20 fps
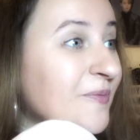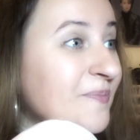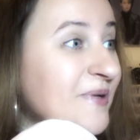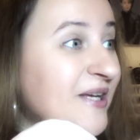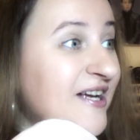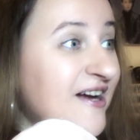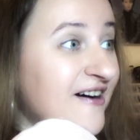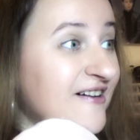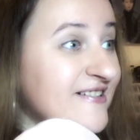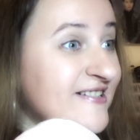
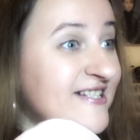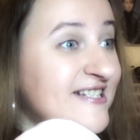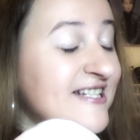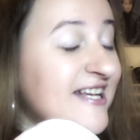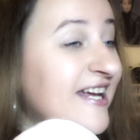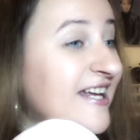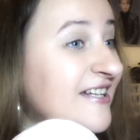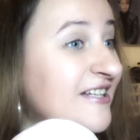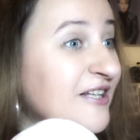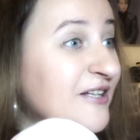because
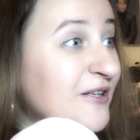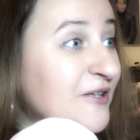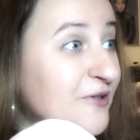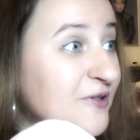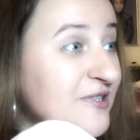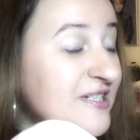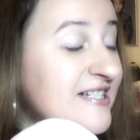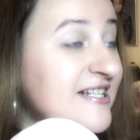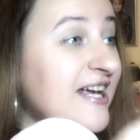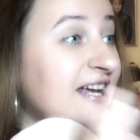it
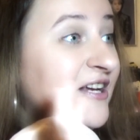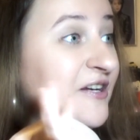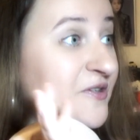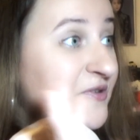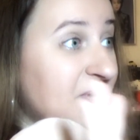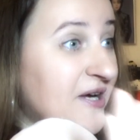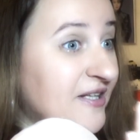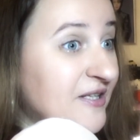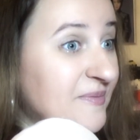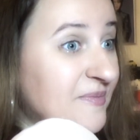looks
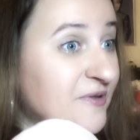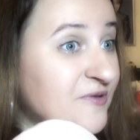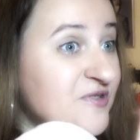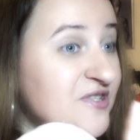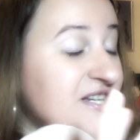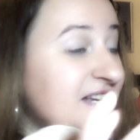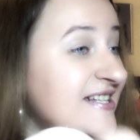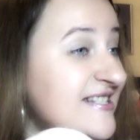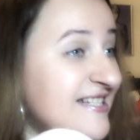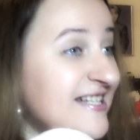incredible,
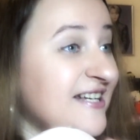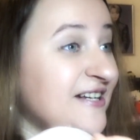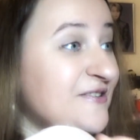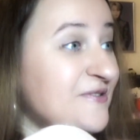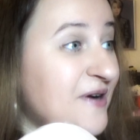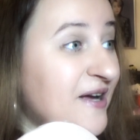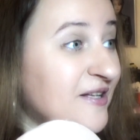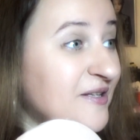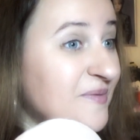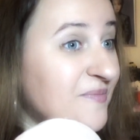just
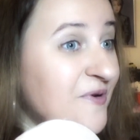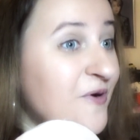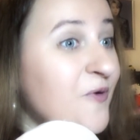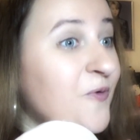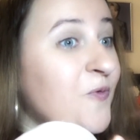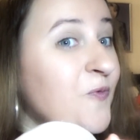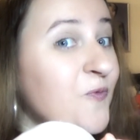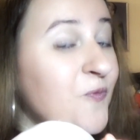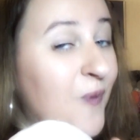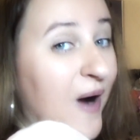
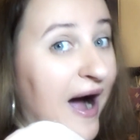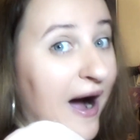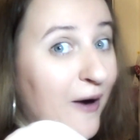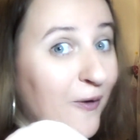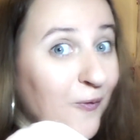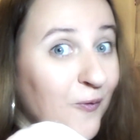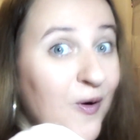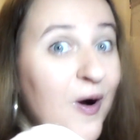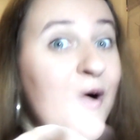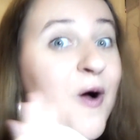incredible.
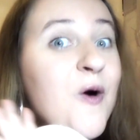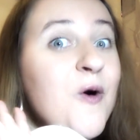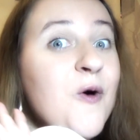Wow.